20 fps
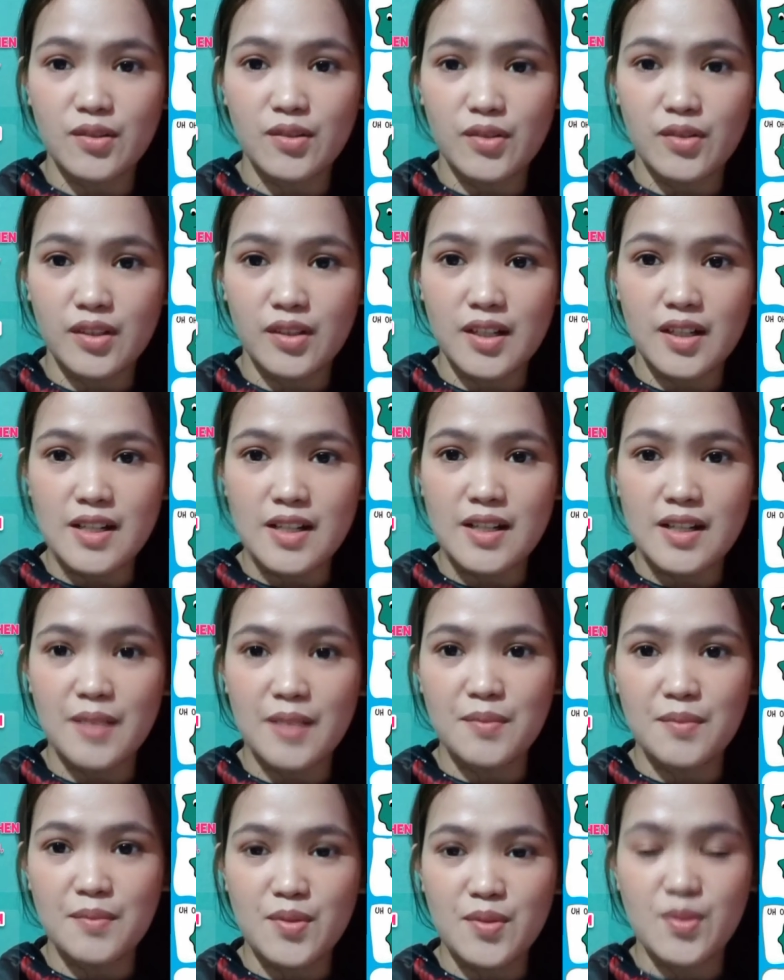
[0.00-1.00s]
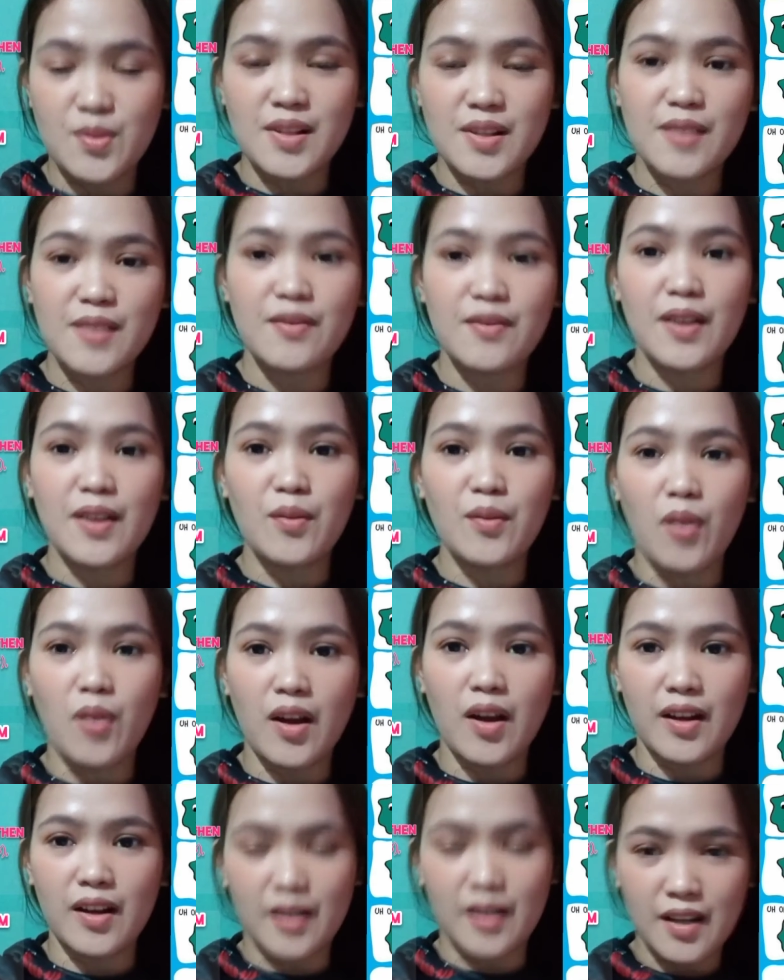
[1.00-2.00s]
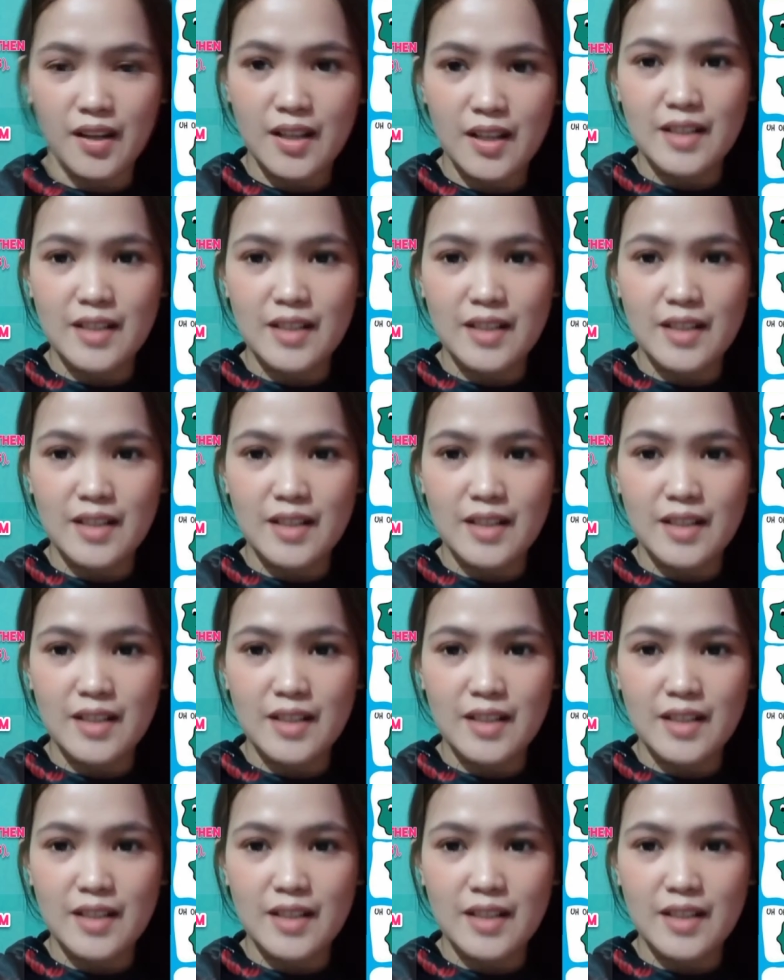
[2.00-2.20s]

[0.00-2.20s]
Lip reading: organisms receiving one